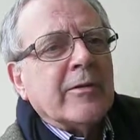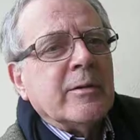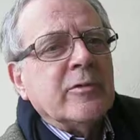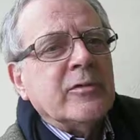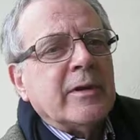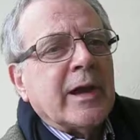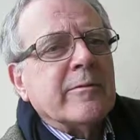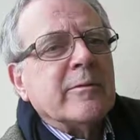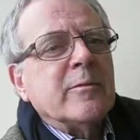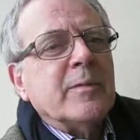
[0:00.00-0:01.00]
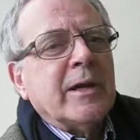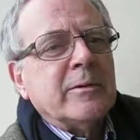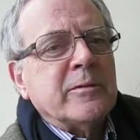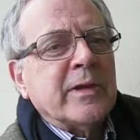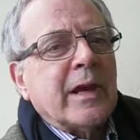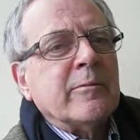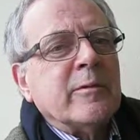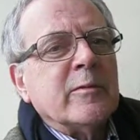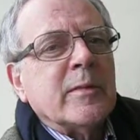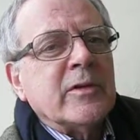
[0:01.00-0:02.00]
It wasn't angry with Pat, it was angry
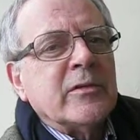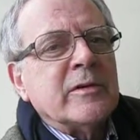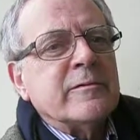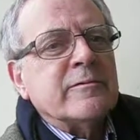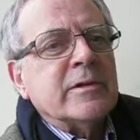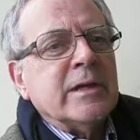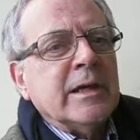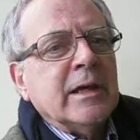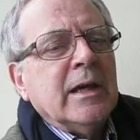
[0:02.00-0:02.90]
with myself, really,